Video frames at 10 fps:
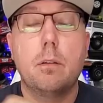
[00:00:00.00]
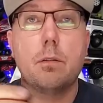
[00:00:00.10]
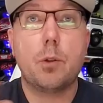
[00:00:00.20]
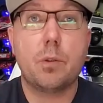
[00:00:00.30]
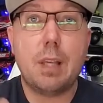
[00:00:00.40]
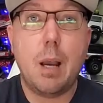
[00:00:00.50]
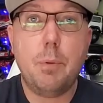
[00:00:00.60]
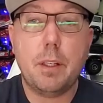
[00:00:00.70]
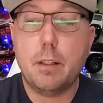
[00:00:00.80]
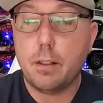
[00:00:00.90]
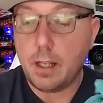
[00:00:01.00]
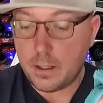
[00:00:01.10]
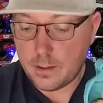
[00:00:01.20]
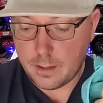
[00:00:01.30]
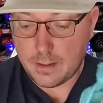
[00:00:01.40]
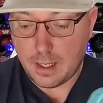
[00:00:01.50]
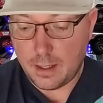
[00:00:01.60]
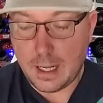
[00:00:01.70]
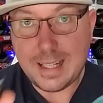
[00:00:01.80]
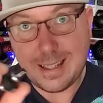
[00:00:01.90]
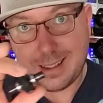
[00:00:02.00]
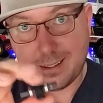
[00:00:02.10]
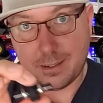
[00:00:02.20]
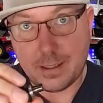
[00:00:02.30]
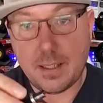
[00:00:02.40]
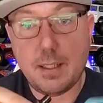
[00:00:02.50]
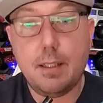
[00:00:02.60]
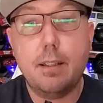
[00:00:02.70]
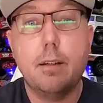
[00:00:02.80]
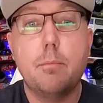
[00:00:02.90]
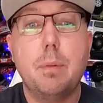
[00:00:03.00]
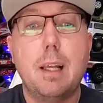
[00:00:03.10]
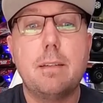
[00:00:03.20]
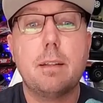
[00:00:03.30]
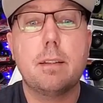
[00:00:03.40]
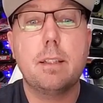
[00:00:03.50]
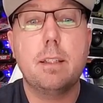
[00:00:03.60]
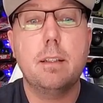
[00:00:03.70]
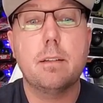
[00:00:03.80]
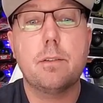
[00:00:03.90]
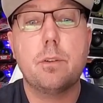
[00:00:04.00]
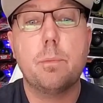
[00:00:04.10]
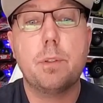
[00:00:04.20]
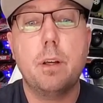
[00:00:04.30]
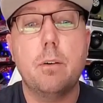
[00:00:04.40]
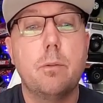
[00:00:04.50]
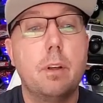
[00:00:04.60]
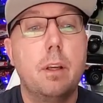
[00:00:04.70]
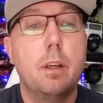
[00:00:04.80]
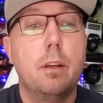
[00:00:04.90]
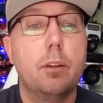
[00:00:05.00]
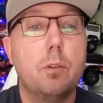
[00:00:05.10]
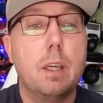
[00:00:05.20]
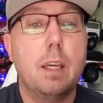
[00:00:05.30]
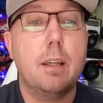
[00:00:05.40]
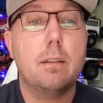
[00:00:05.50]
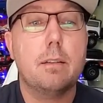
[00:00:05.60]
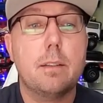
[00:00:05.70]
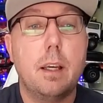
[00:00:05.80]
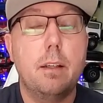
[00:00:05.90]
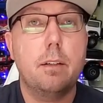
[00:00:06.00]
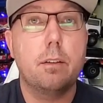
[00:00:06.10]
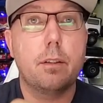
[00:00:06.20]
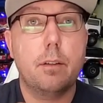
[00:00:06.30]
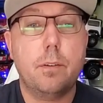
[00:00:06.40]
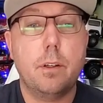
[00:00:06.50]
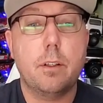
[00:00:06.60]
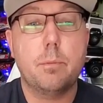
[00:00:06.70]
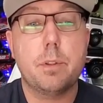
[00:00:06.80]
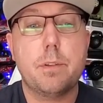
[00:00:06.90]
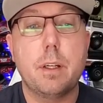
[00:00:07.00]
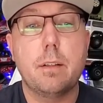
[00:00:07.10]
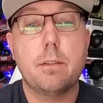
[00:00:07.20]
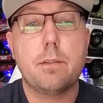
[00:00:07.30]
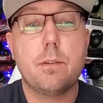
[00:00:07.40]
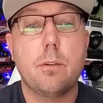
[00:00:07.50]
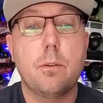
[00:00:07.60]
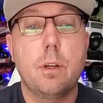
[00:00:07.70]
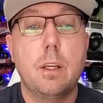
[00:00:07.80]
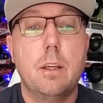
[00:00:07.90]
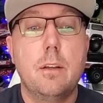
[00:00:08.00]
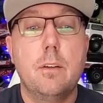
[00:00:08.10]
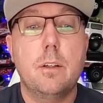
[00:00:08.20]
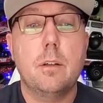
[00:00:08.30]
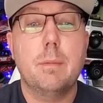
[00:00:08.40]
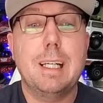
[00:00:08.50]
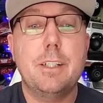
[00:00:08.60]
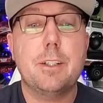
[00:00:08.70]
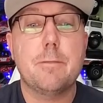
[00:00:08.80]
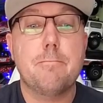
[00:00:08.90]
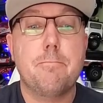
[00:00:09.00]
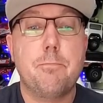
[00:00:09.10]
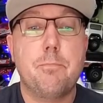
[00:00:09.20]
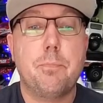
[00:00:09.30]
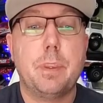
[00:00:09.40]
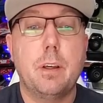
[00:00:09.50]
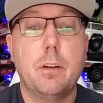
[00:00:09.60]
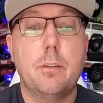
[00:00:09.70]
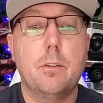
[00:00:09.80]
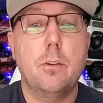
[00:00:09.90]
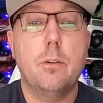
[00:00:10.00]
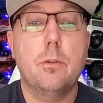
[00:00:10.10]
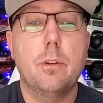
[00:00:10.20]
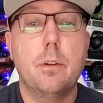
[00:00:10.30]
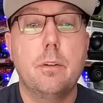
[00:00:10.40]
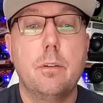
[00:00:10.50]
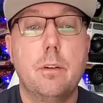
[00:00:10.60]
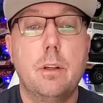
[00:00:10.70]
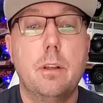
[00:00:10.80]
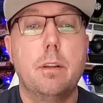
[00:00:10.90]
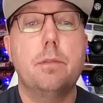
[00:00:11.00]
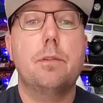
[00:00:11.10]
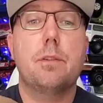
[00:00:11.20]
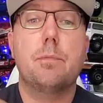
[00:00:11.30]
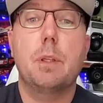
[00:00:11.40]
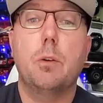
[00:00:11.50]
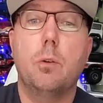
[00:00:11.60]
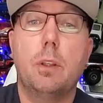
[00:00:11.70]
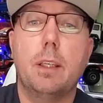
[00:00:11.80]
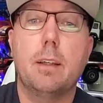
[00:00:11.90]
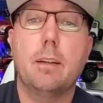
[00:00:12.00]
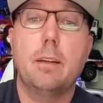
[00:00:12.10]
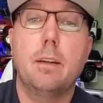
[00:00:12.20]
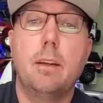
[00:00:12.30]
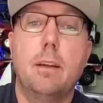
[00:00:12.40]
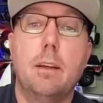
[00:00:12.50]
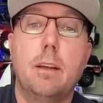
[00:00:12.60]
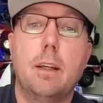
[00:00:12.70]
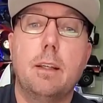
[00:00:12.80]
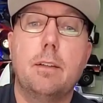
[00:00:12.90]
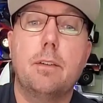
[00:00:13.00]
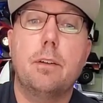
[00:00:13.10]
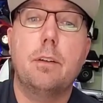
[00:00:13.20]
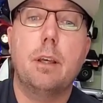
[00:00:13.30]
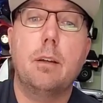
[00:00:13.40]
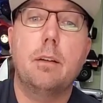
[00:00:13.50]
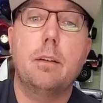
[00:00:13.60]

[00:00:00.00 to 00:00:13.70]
So what's happening here, guys, is that as that little plastic T-nut strips out, you can't tighten your diff 100%. So you can imagine under load, this is just me holding it, and I can turn that